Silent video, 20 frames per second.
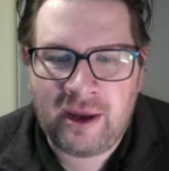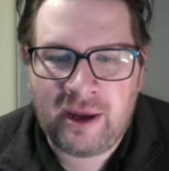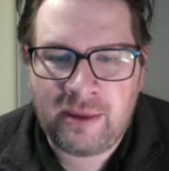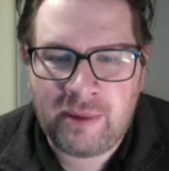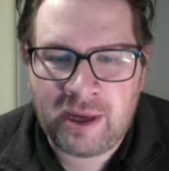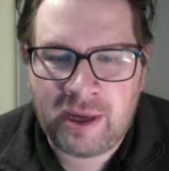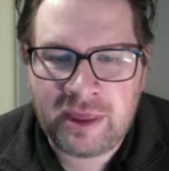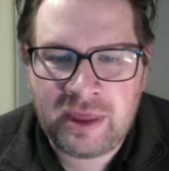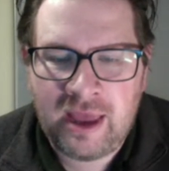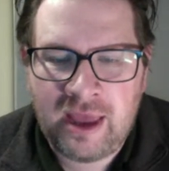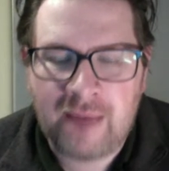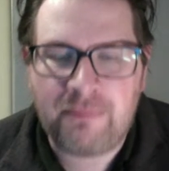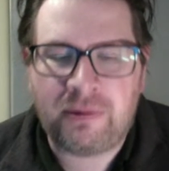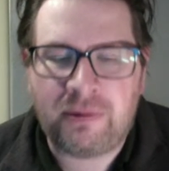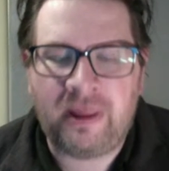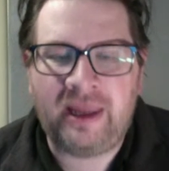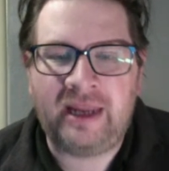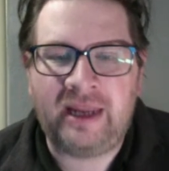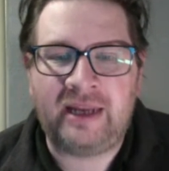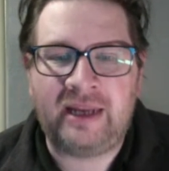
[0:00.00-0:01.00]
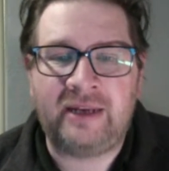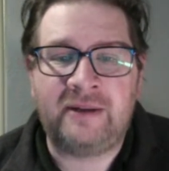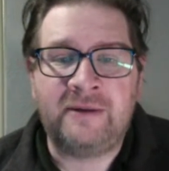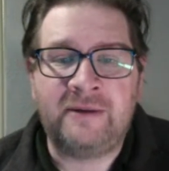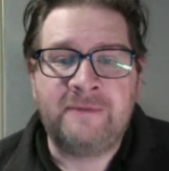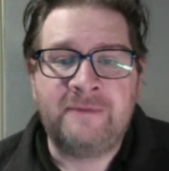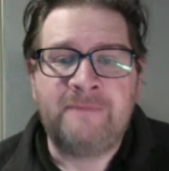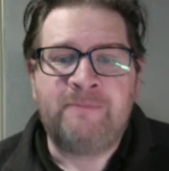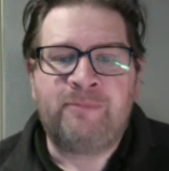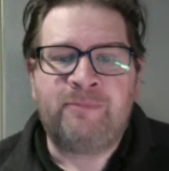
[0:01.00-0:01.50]
I thought, played
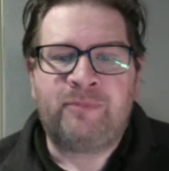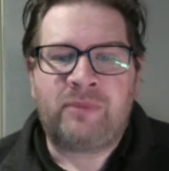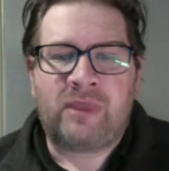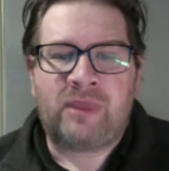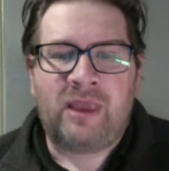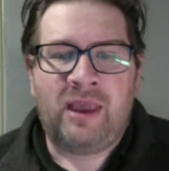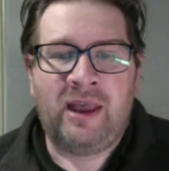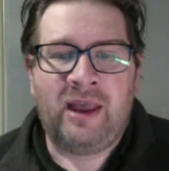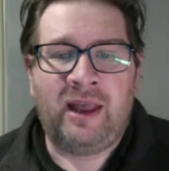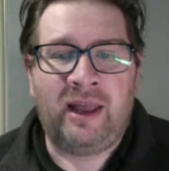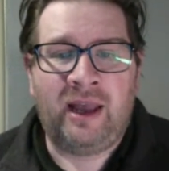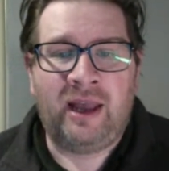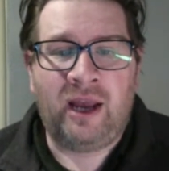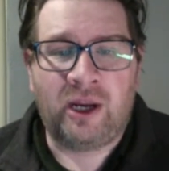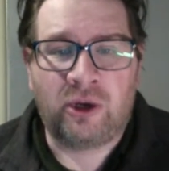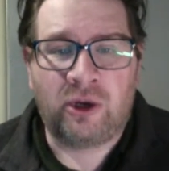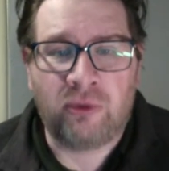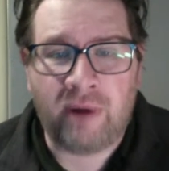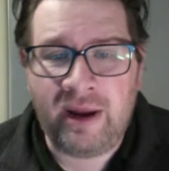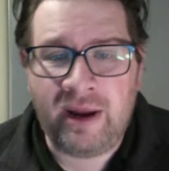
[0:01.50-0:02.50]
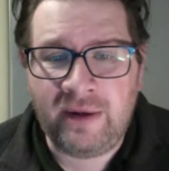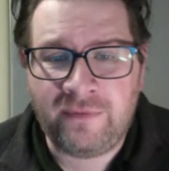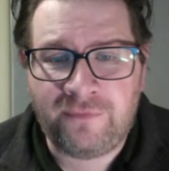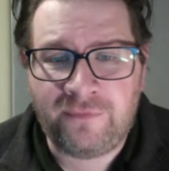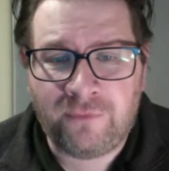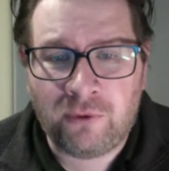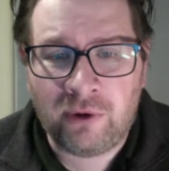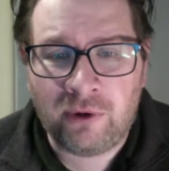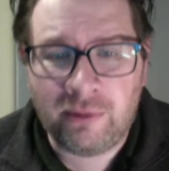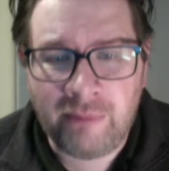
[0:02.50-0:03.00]
a great
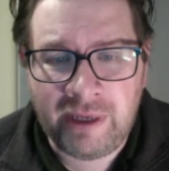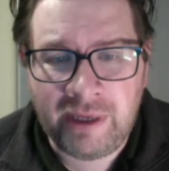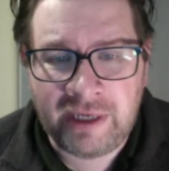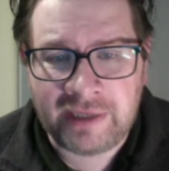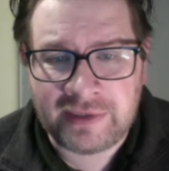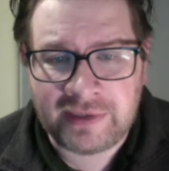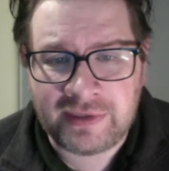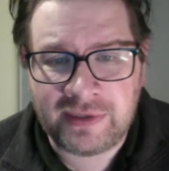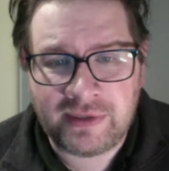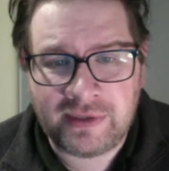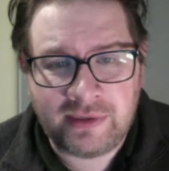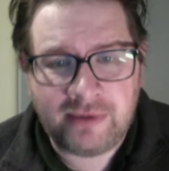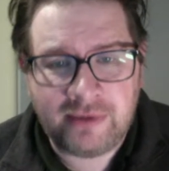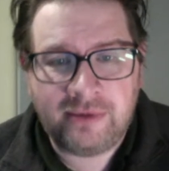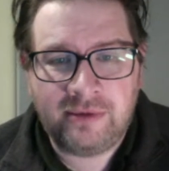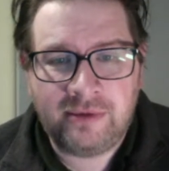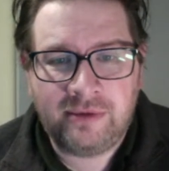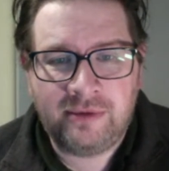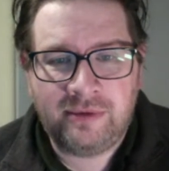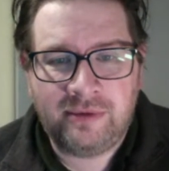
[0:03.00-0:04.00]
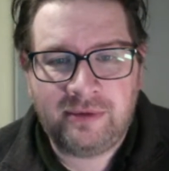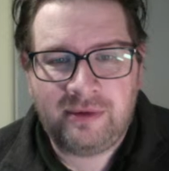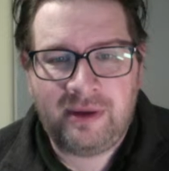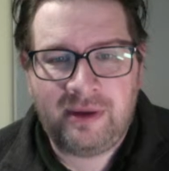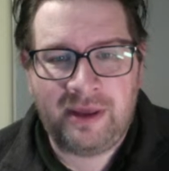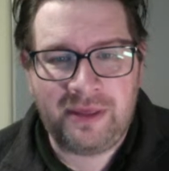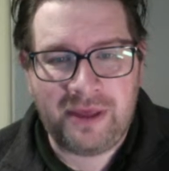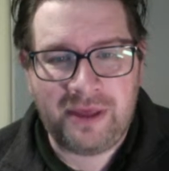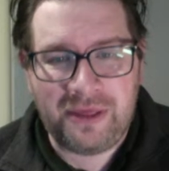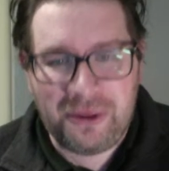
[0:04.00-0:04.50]
4 minutes.
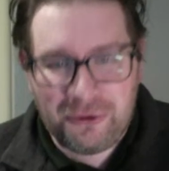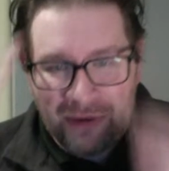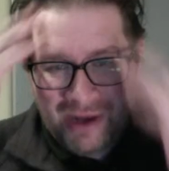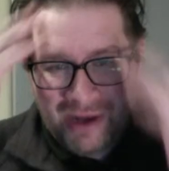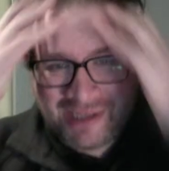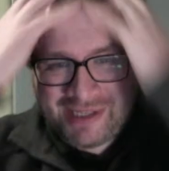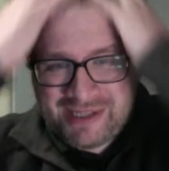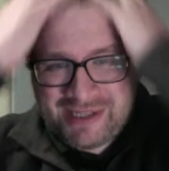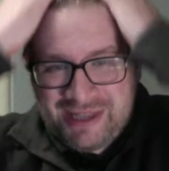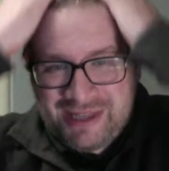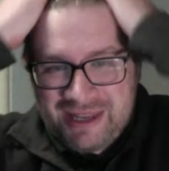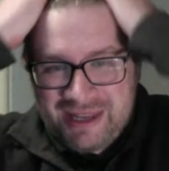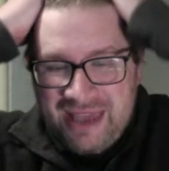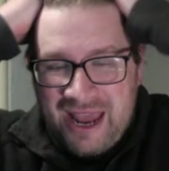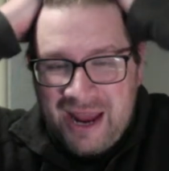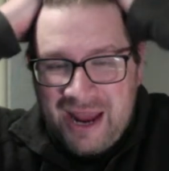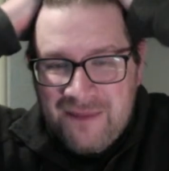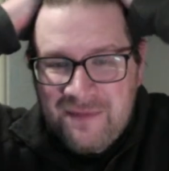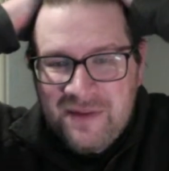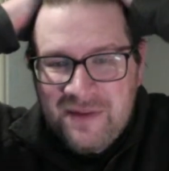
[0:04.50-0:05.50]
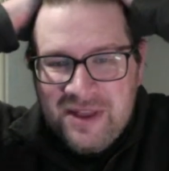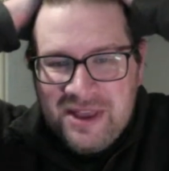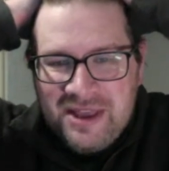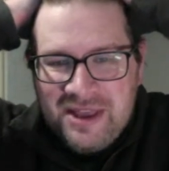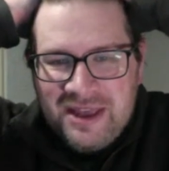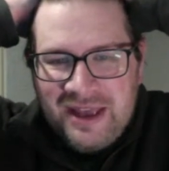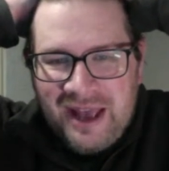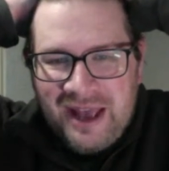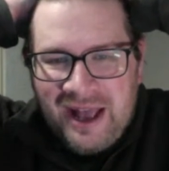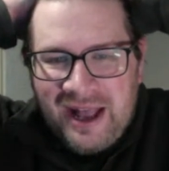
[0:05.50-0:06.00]
And then the rest of the game,
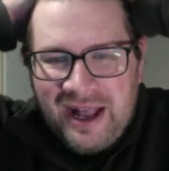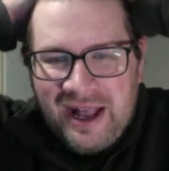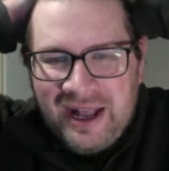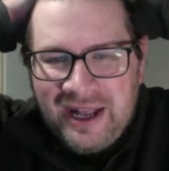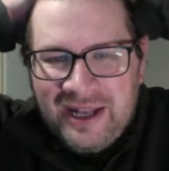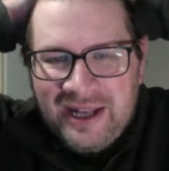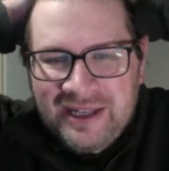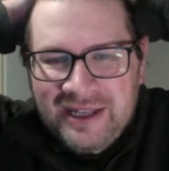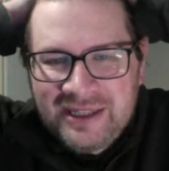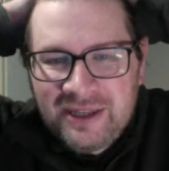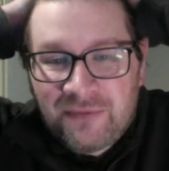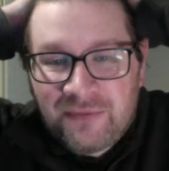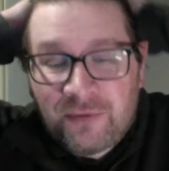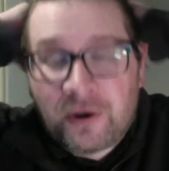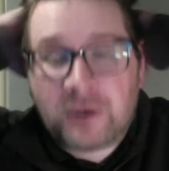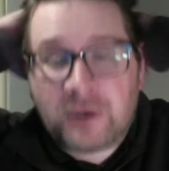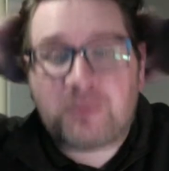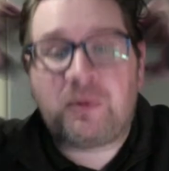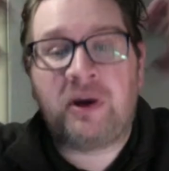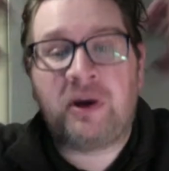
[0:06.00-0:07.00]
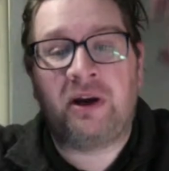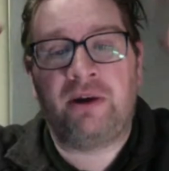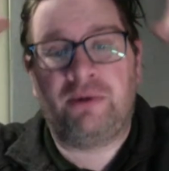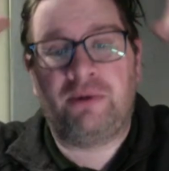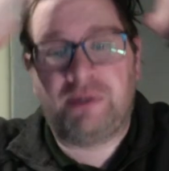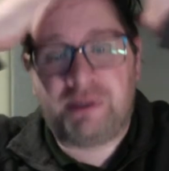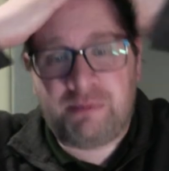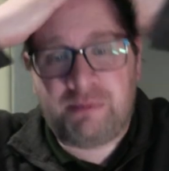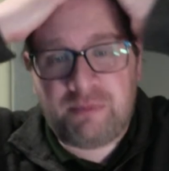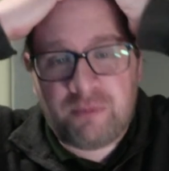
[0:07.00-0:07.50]
the first period
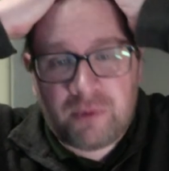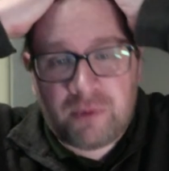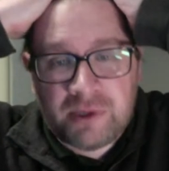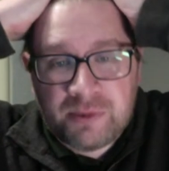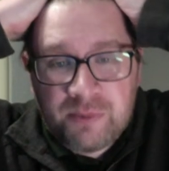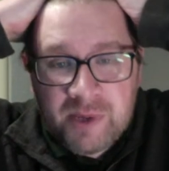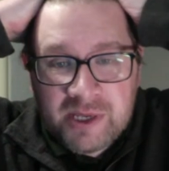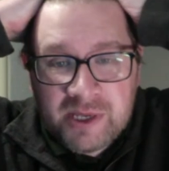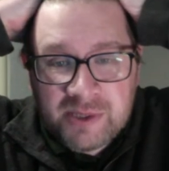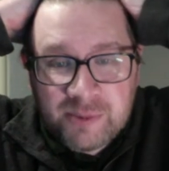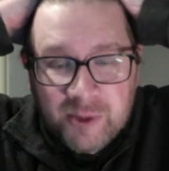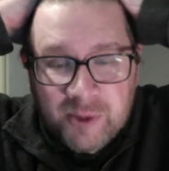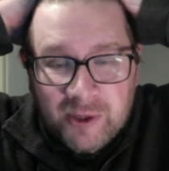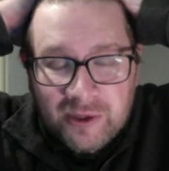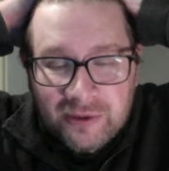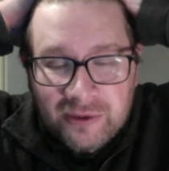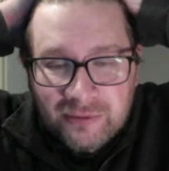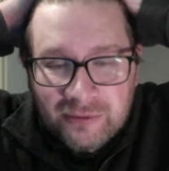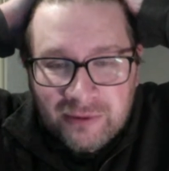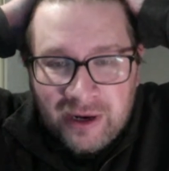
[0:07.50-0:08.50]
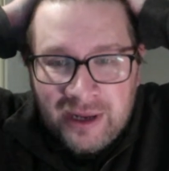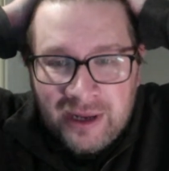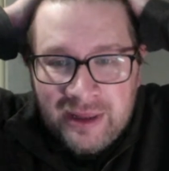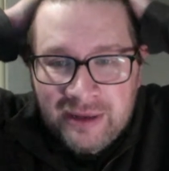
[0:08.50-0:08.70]
was abysmal, right?